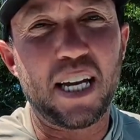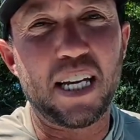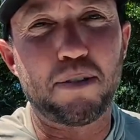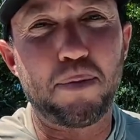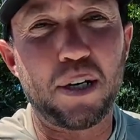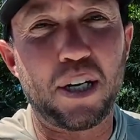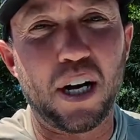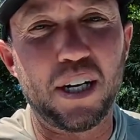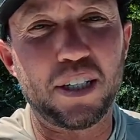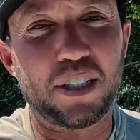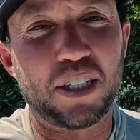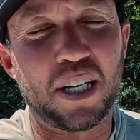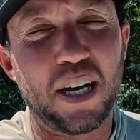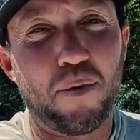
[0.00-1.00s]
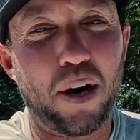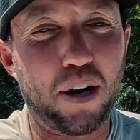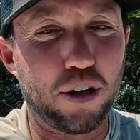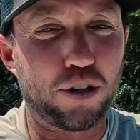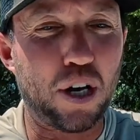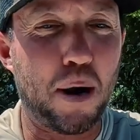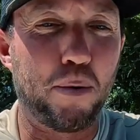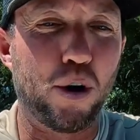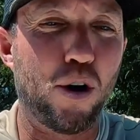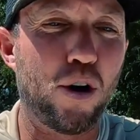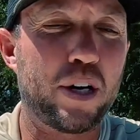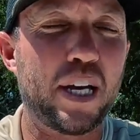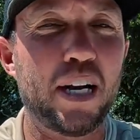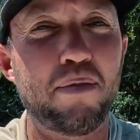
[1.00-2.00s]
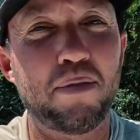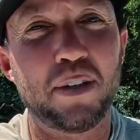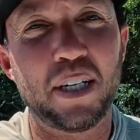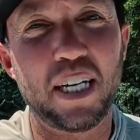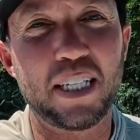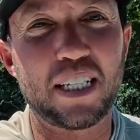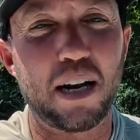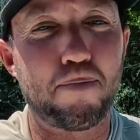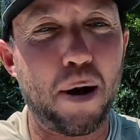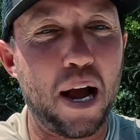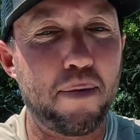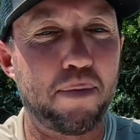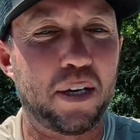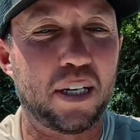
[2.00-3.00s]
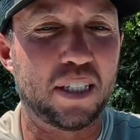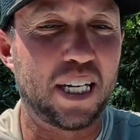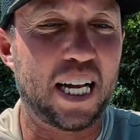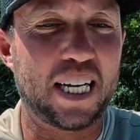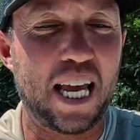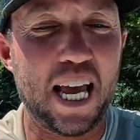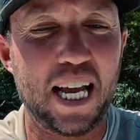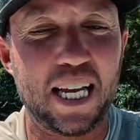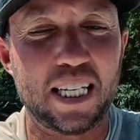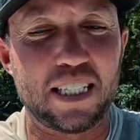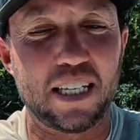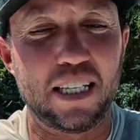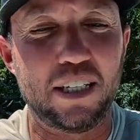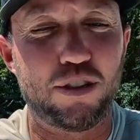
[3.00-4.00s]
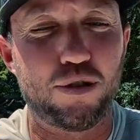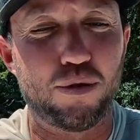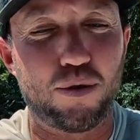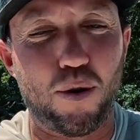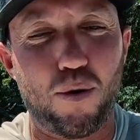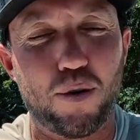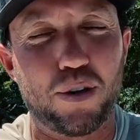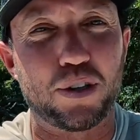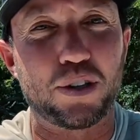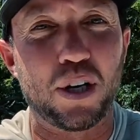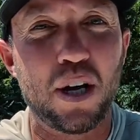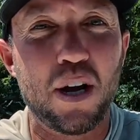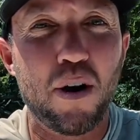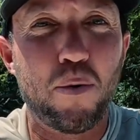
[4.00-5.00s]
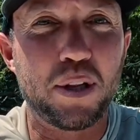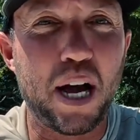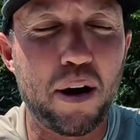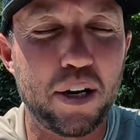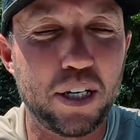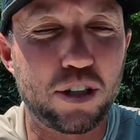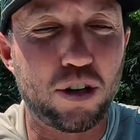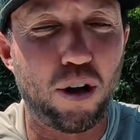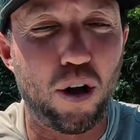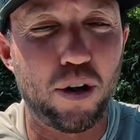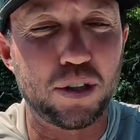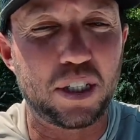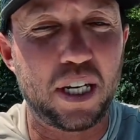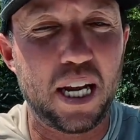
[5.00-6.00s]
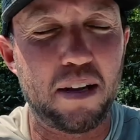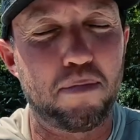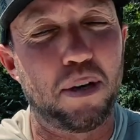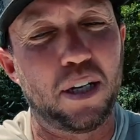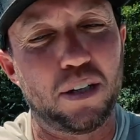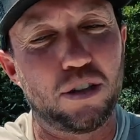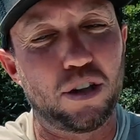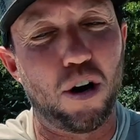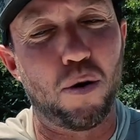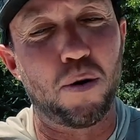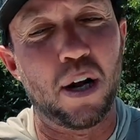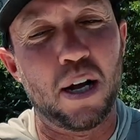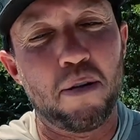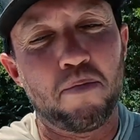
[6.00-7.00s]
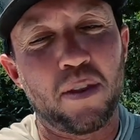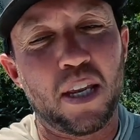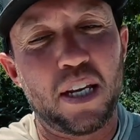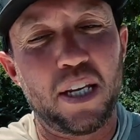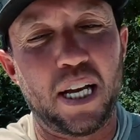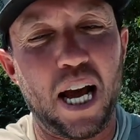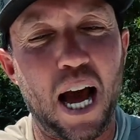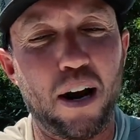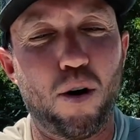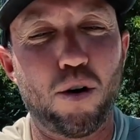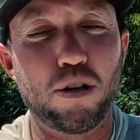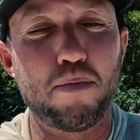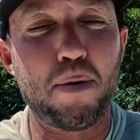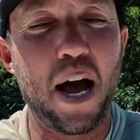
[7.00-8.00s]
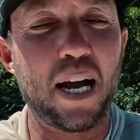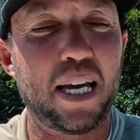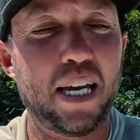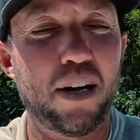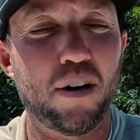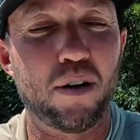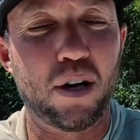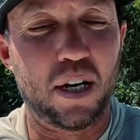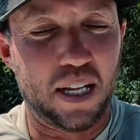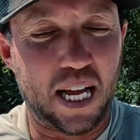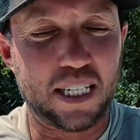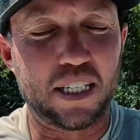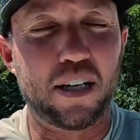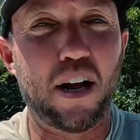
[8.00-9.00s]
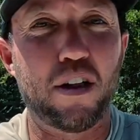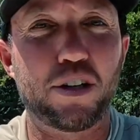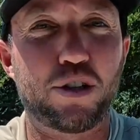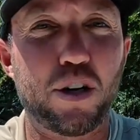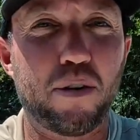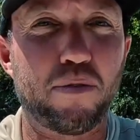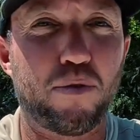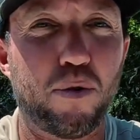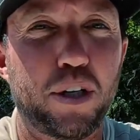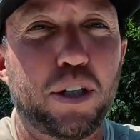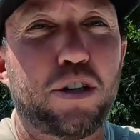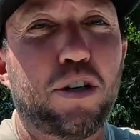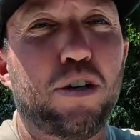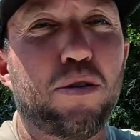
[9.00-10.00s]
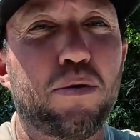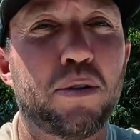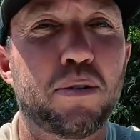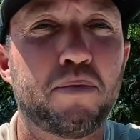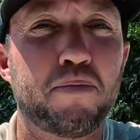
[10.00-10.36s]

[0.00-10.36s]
is because when I go try and put a hook in him, he's gonna bite me, because I can't get to these 2 corners without his claws getting me. So you gotta hold him back here. That's another trick for you too.